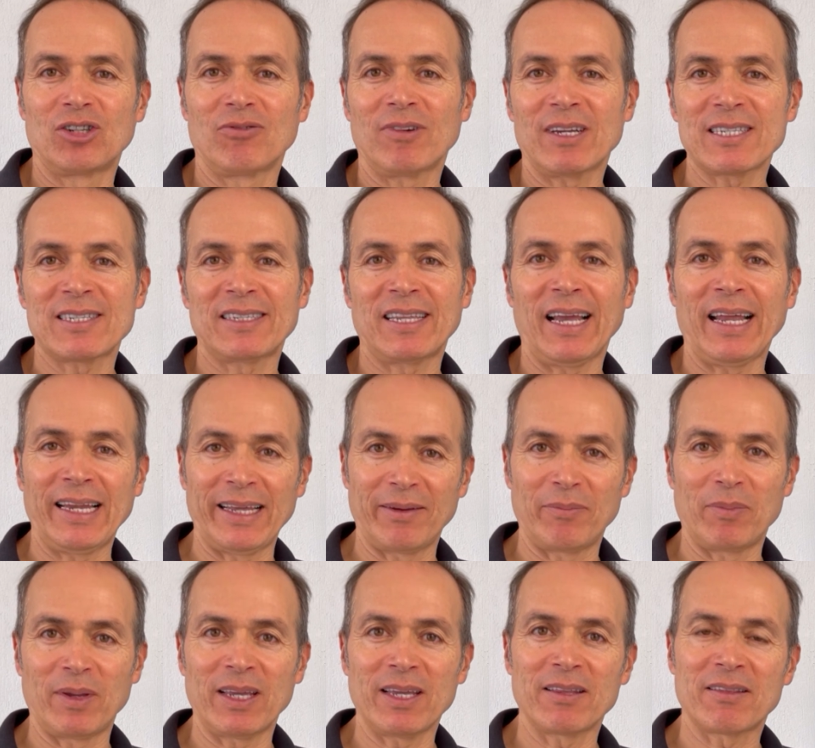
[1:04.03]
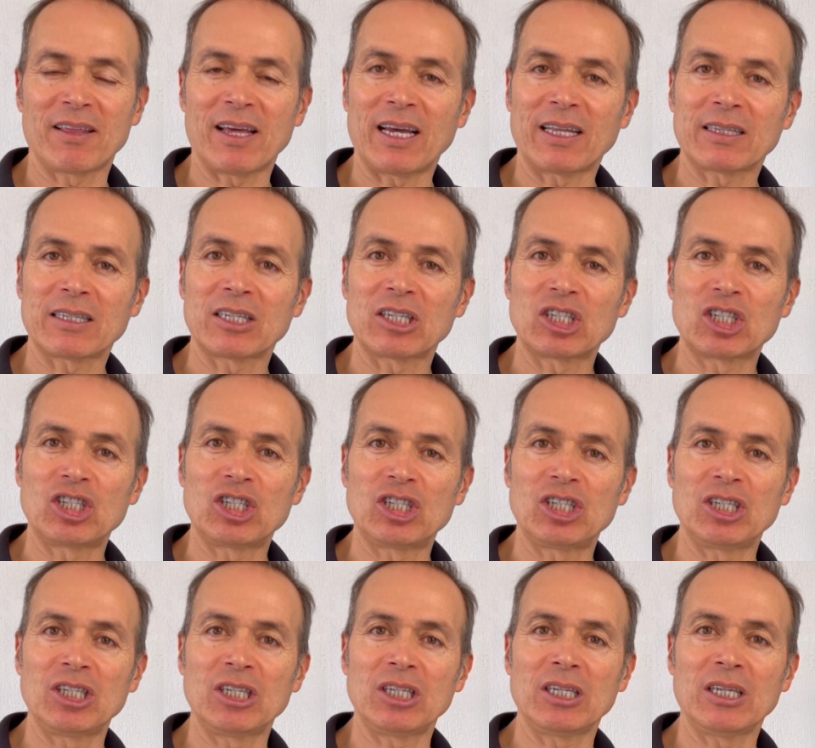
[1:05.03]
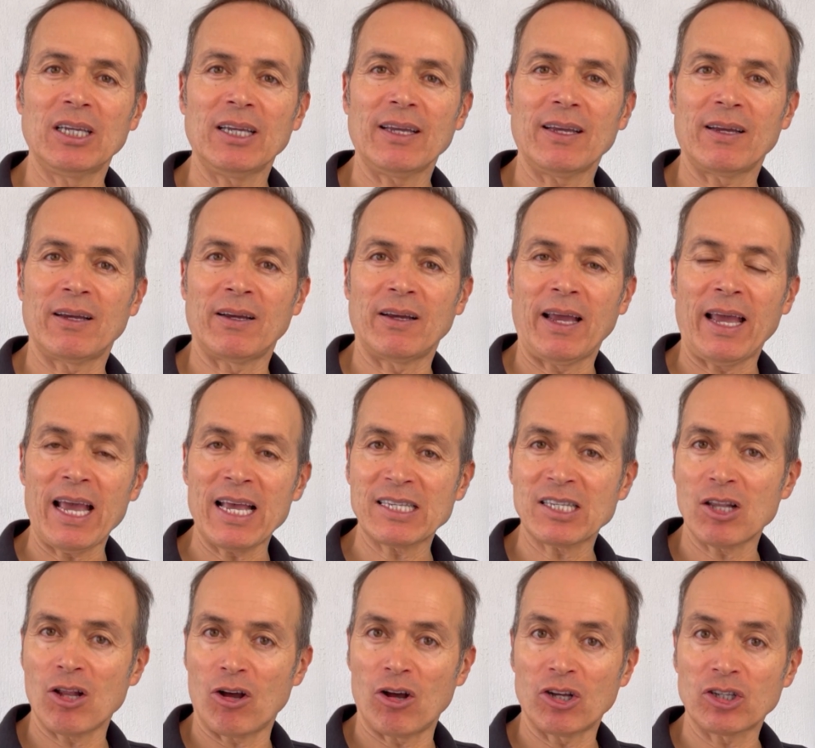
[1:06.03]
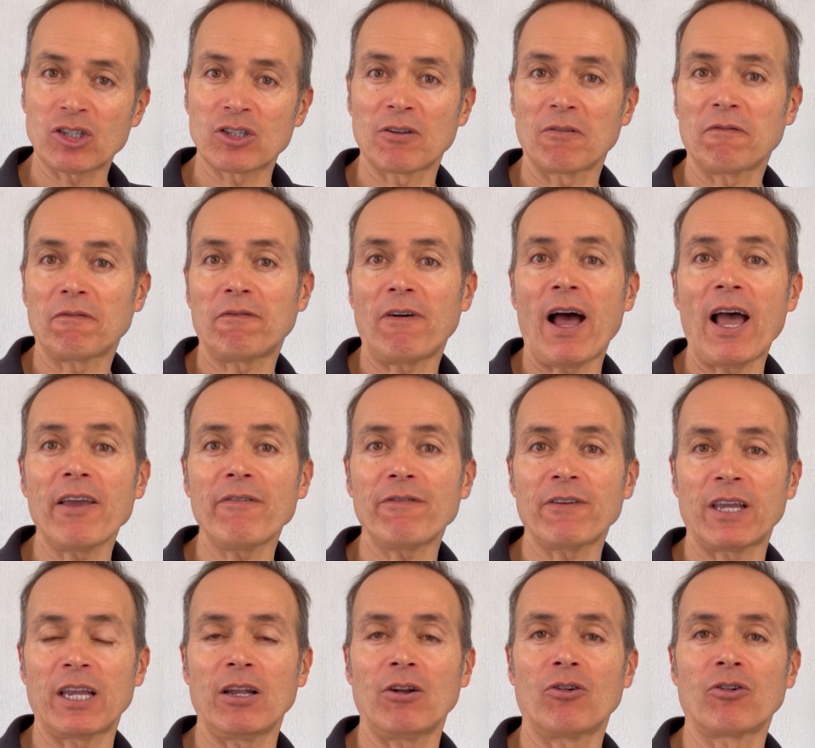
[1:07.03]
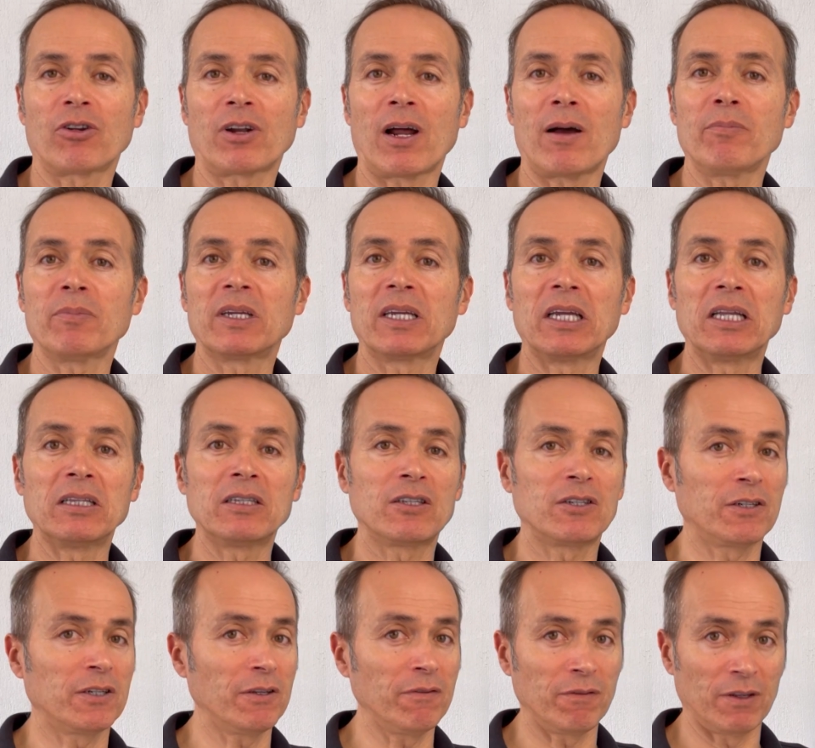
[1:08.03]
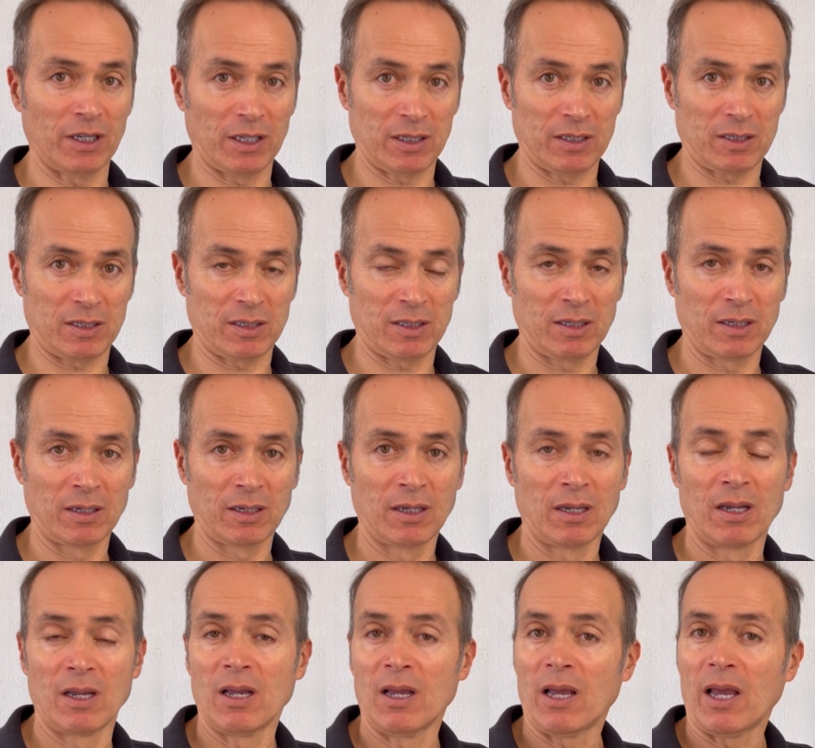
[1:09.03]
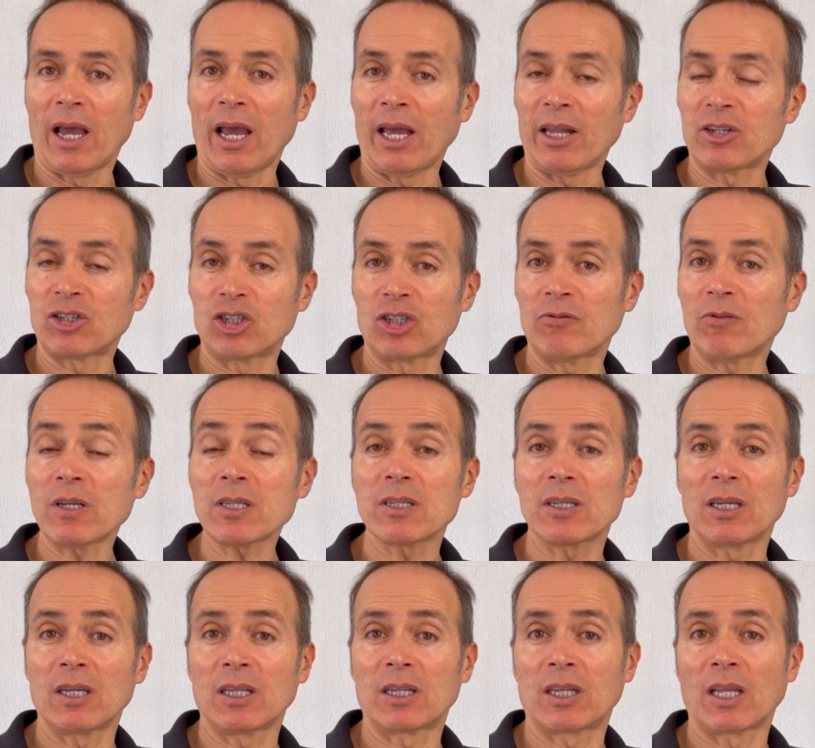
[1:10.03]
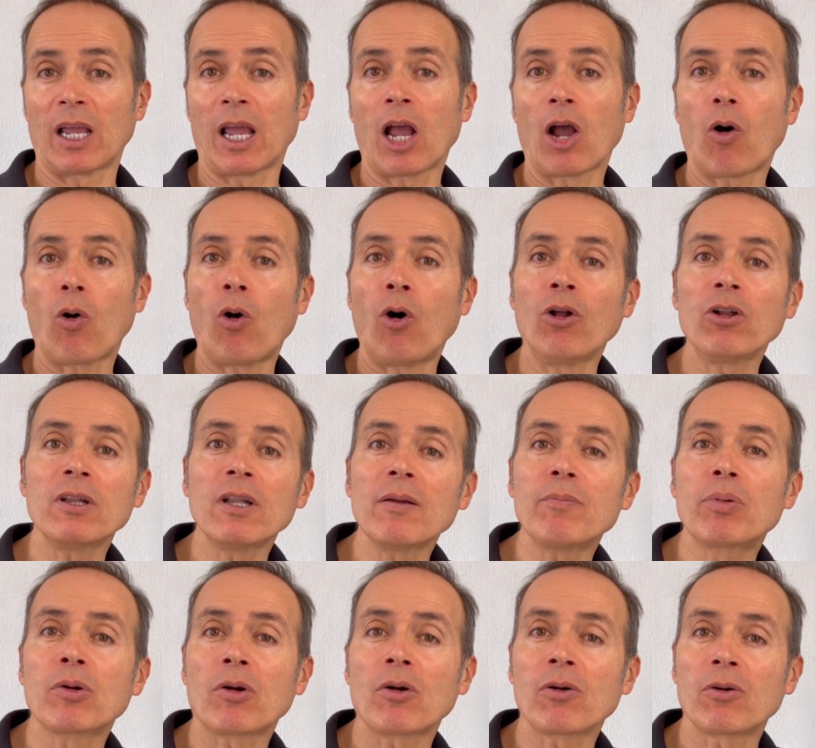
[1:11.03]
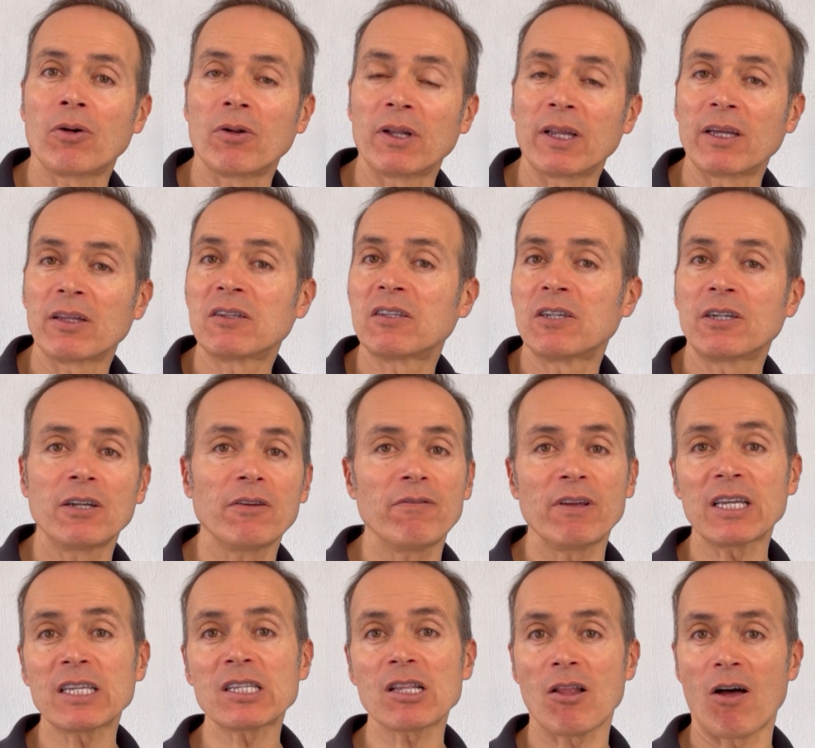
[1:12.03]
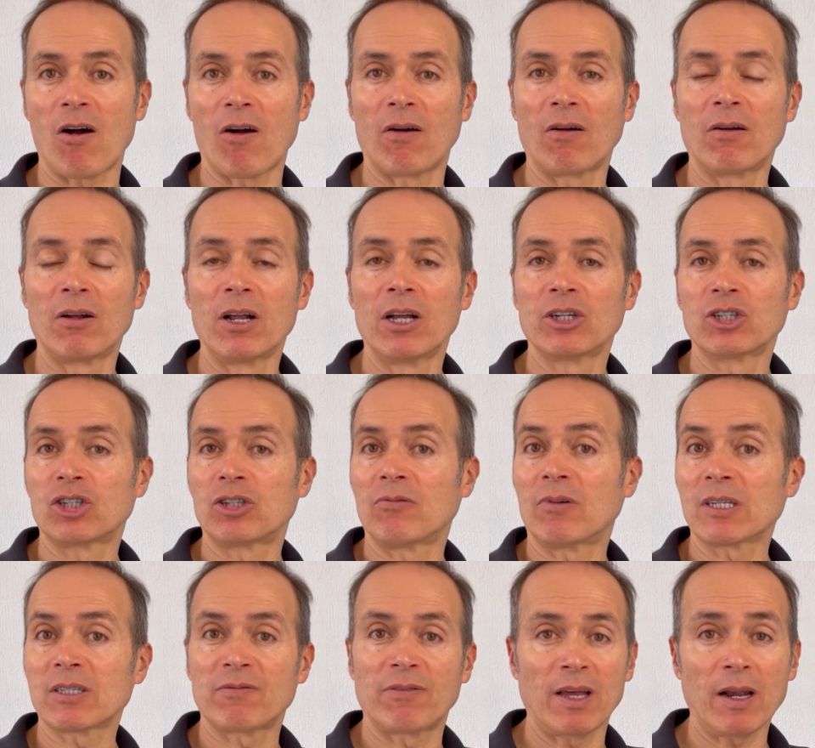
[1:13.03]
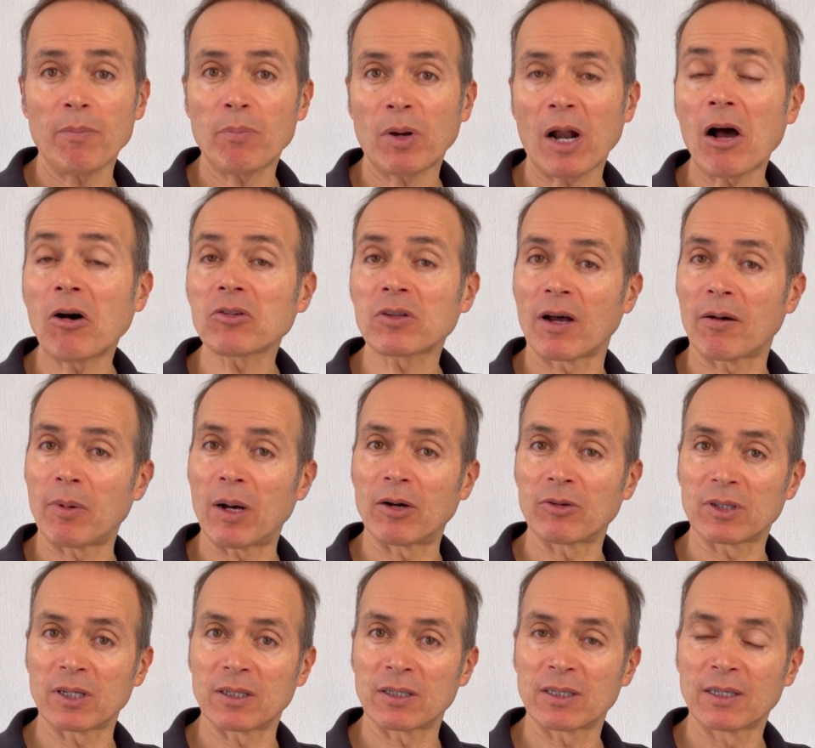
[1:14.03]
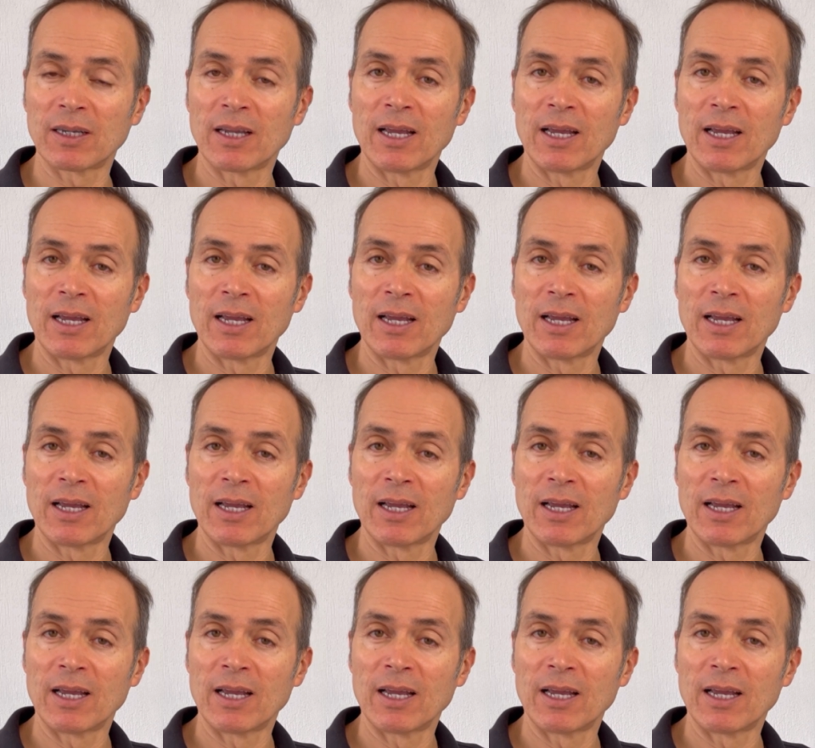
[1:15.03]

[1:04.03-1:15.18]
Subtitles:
was telling me that she has lost 5 kilograms in 3 weeks and she was eating only broccoli 3 weeks long. She was very proud about it,